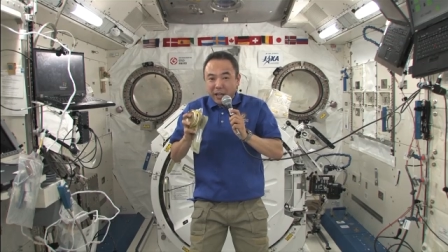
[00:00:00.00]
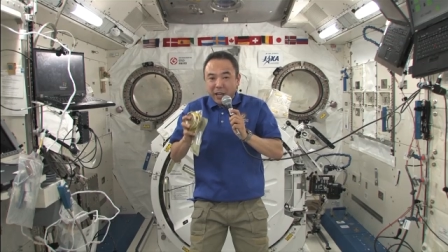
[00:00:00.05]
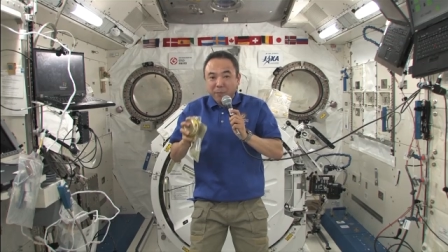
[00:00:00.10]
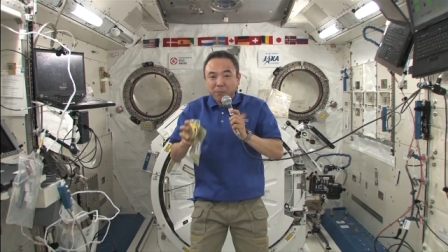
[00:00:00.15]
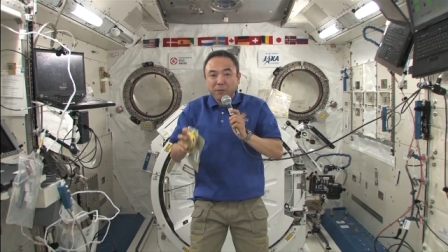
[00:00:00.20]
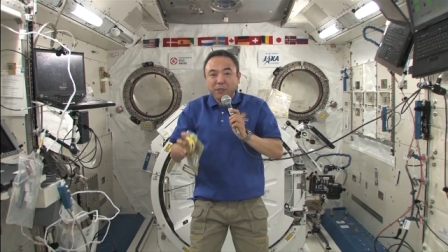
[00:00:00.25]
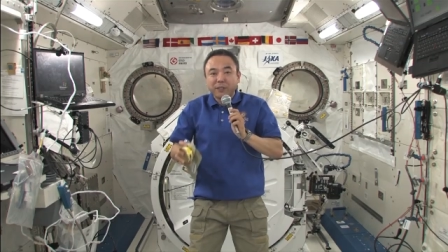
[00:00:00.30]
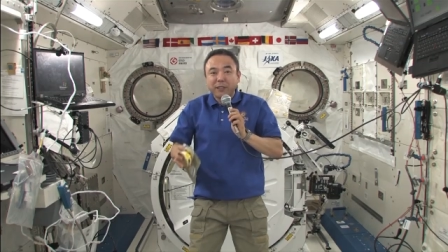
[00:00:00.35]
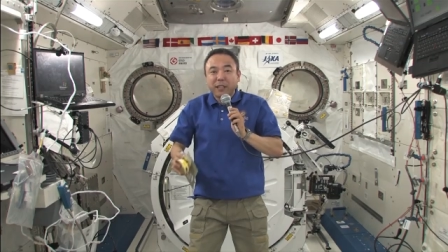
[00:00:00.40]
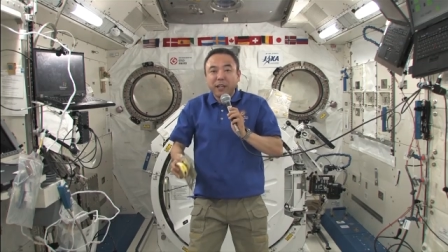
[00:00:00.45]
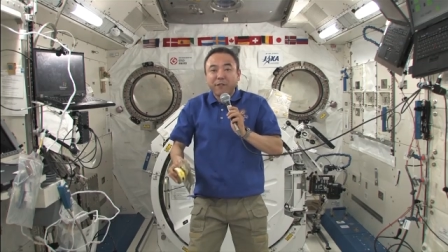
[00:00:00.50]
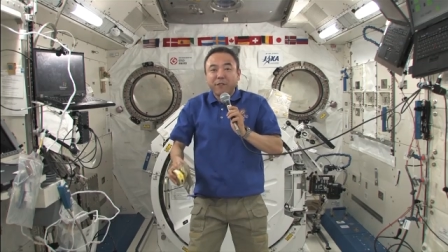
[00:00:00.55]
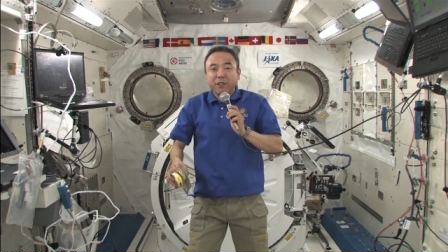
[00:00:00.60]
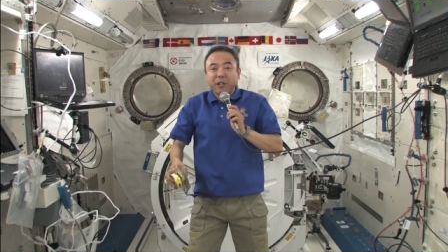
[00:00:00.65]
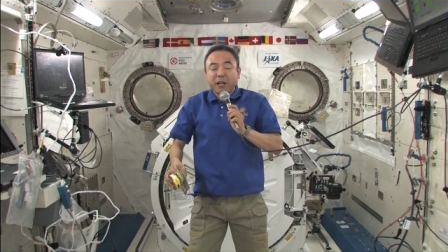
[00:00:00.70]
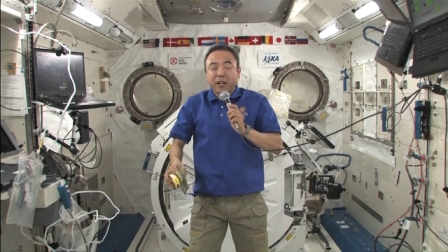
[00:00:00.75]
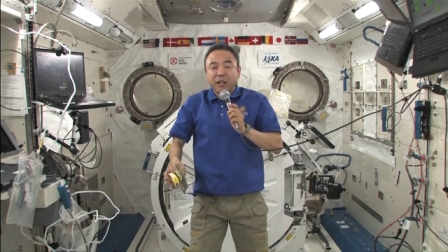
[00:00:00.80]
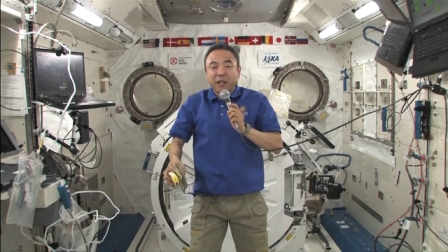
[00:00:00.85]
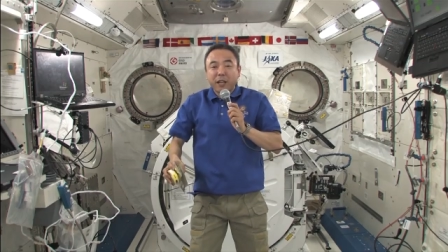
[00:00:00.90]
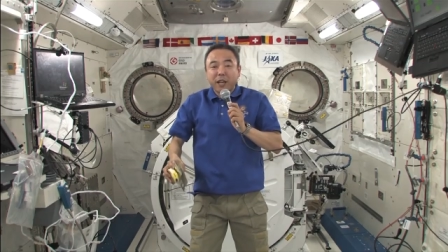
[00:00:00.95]
happens
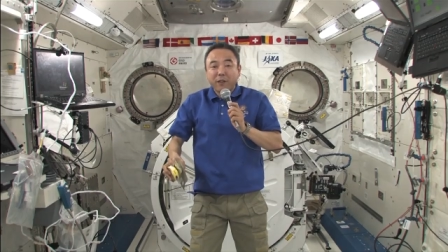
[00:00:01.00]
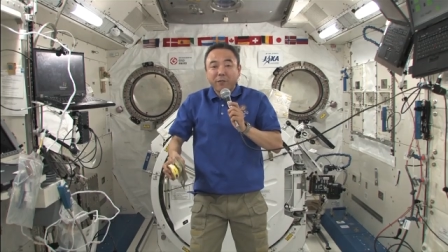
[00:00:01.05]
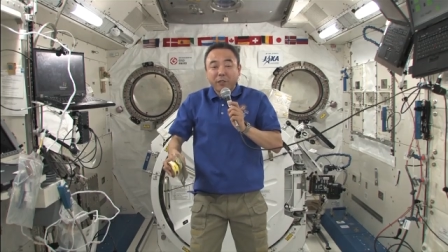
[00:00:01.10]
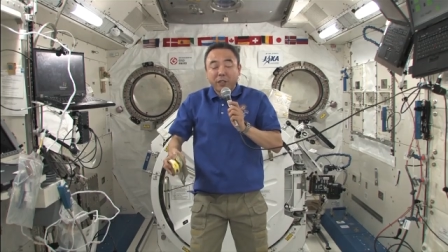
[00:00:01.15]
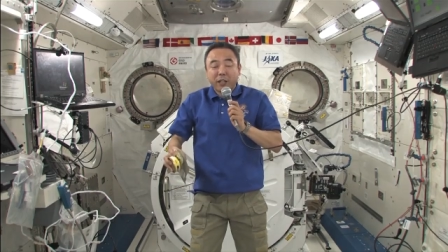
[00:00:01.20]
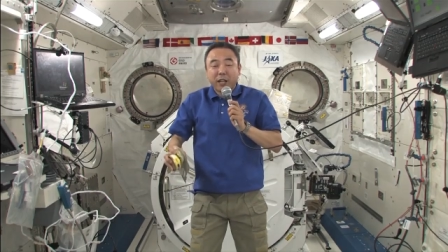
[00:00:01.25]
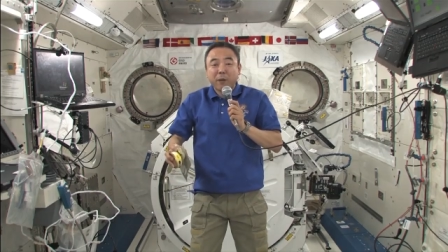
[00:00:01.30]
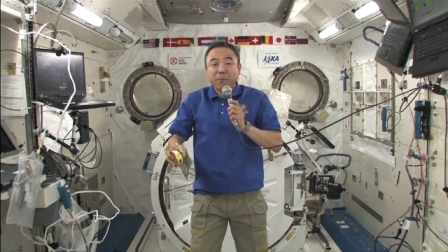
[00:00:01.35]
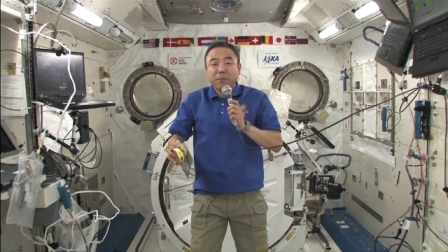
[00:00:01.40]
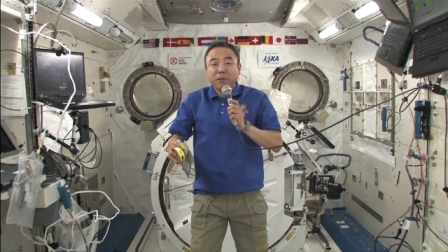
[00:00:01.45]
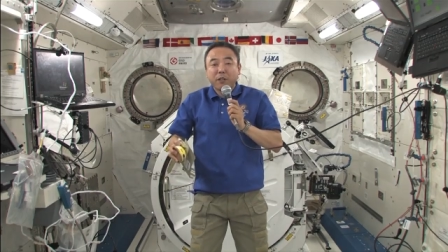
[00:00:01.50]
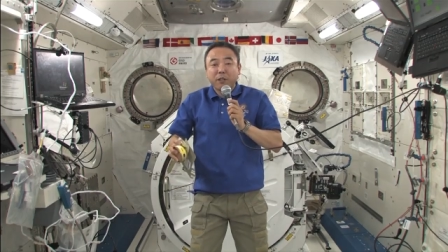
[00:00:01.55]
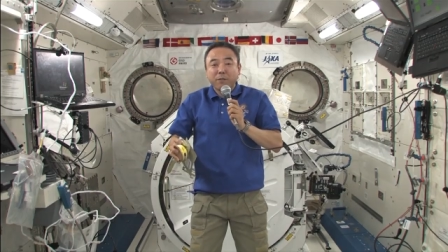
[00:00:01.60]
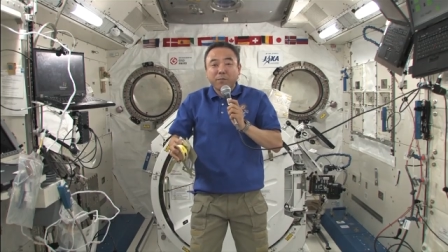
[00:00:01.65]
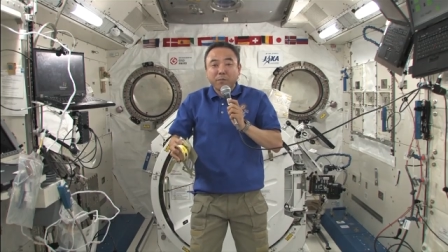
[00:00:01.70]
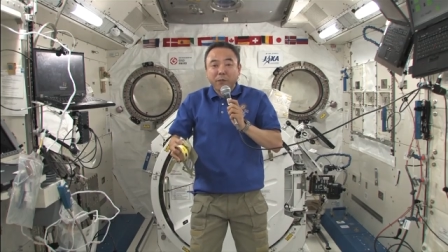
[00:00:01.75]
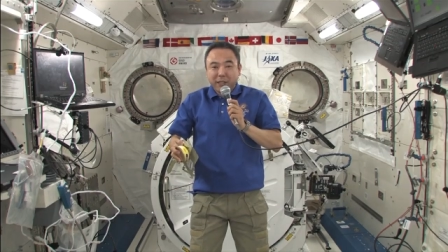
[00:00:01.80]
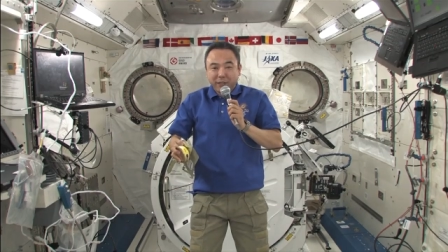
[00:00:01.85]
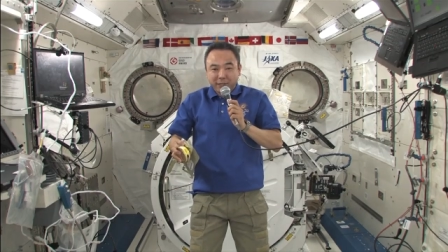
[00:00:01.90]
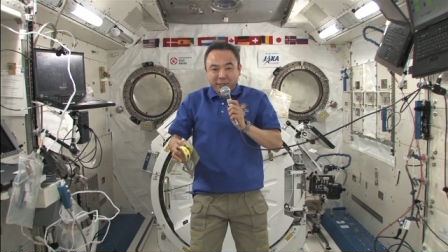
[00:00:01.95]
every every couple
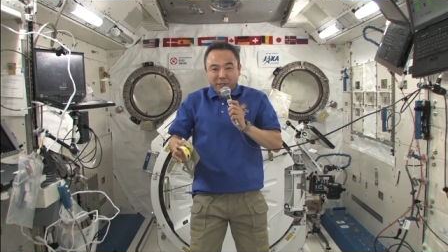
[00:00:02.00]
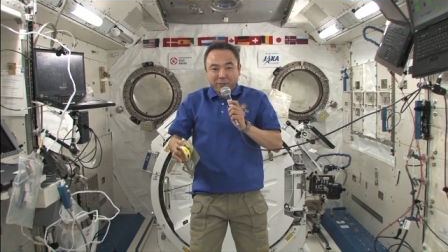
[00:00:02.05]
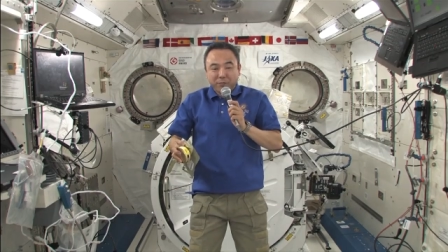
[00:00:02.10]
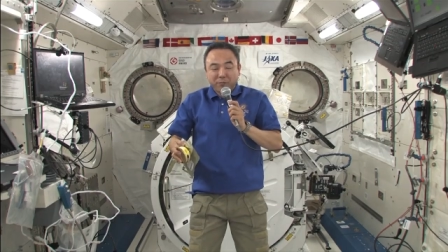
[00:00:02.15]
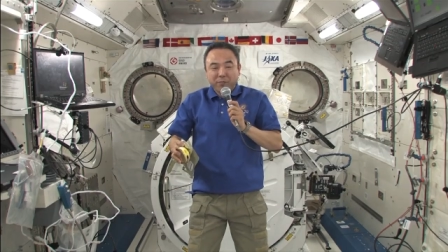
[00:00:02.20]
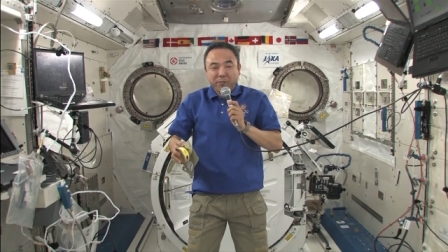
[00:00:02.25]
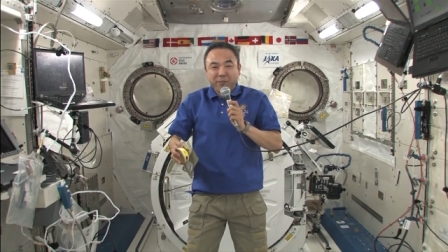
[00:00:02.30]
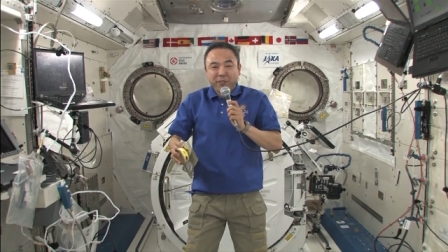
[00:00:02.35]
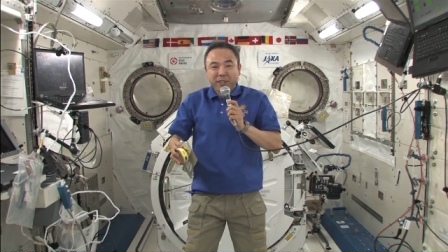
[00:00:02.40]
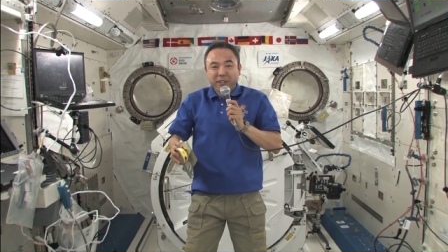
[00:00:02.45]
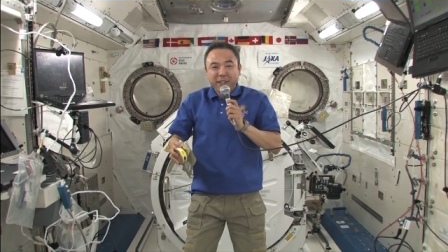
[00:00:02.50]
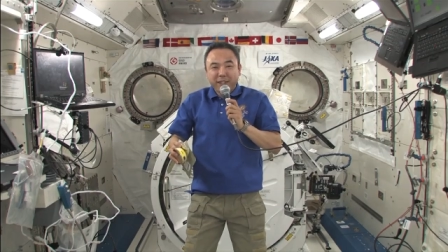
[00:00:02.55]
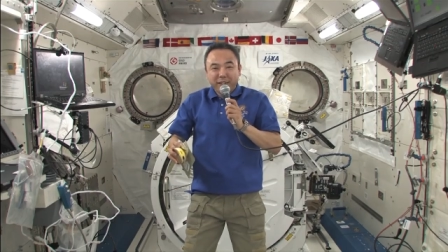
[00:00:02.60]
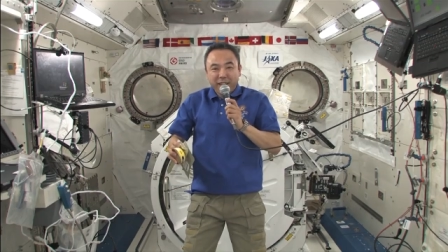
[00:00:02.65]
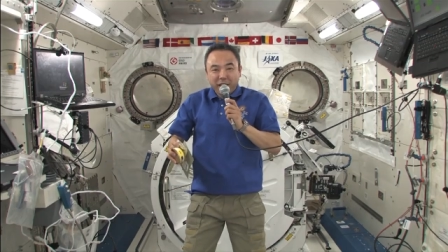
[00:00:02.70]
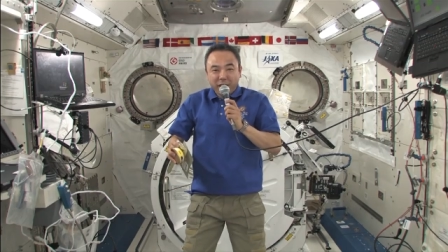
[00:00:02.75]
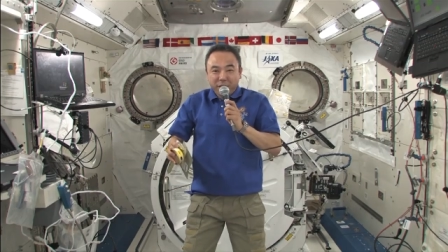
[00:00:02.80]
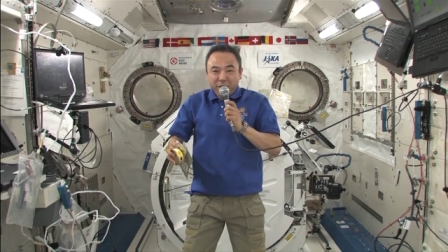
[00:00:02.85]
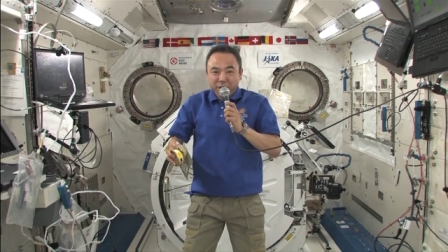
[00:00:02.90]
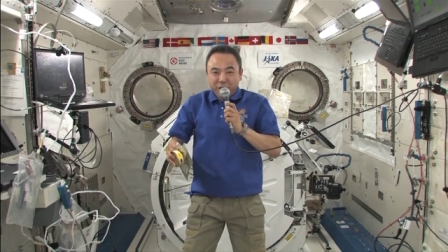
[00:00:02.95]
of months.
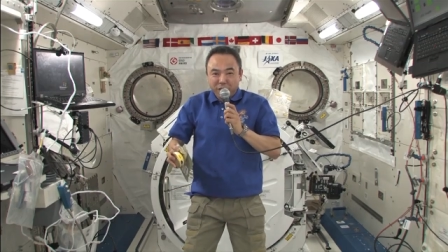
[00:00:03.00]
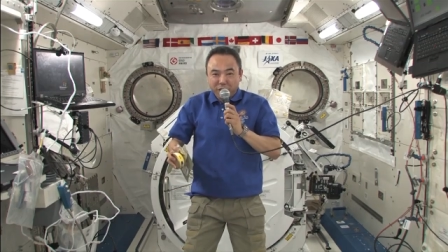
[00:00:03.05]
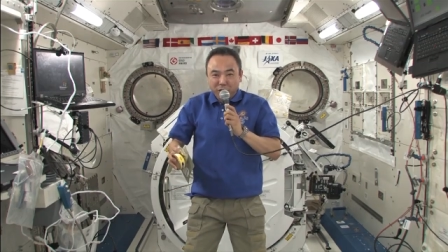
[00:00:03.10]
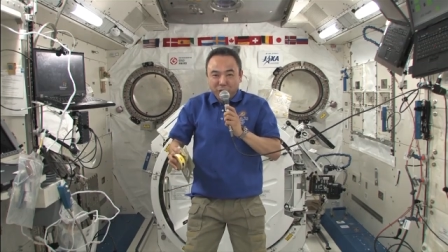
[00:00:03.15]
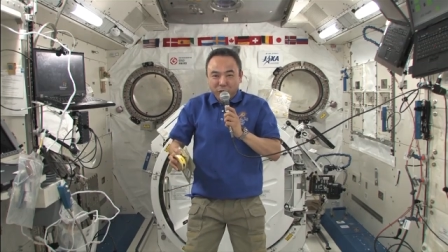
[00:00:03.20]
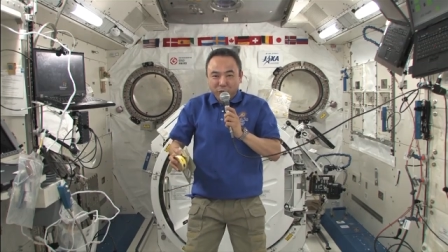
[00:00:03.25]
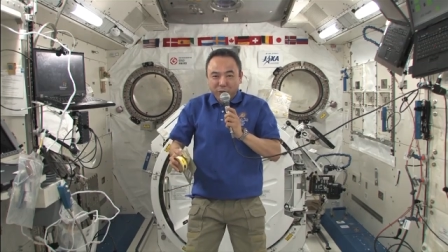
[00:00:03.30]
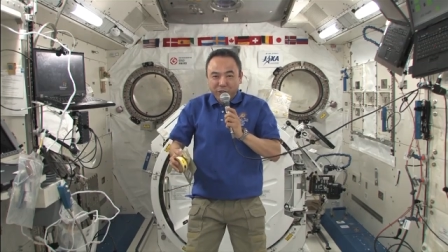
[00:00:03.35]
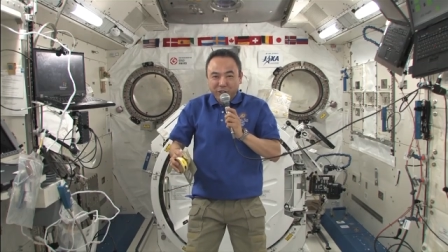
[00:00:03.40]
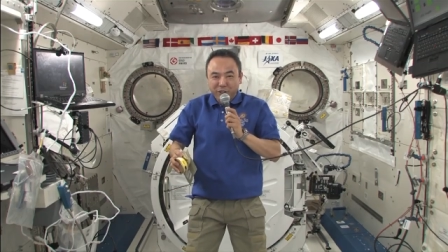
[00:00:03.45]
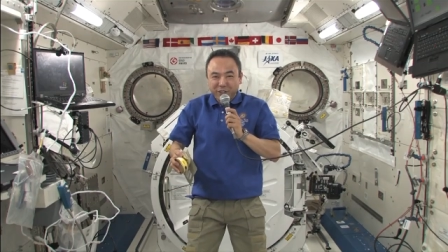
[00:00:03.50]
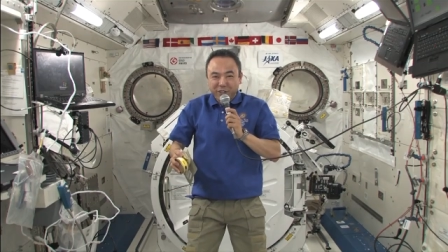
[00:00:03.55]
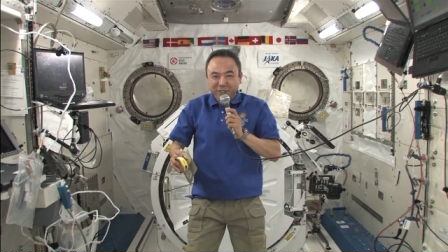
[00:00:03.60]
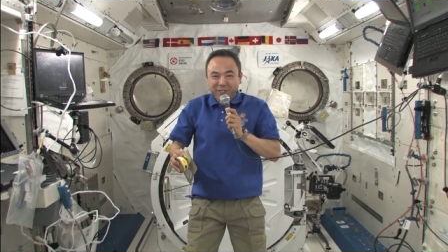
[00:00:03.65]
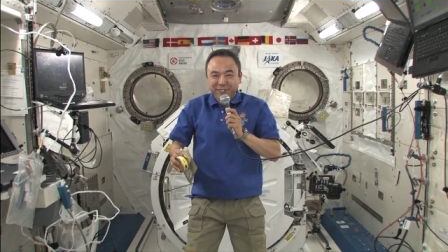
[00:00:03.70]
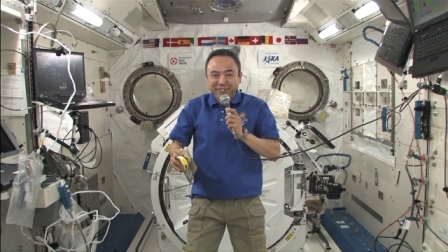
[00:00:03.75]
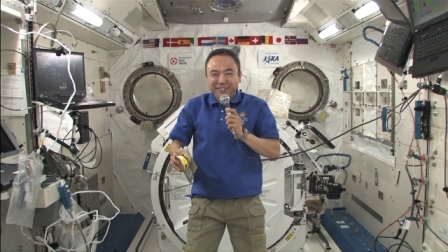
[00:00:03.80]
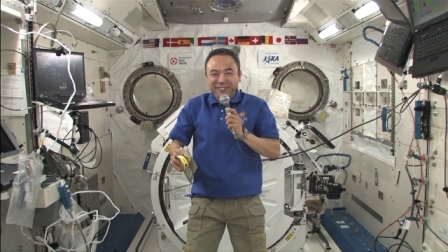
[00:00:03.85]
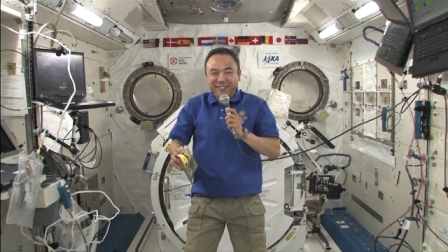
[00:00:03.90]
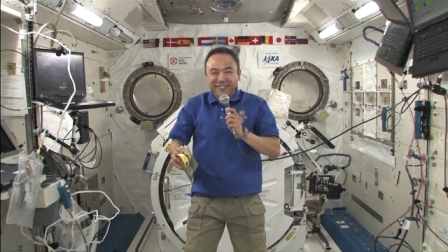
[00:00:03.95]
Thank you for the good
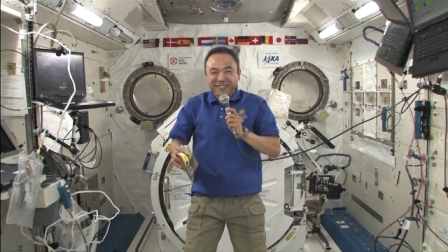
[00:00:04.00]
question.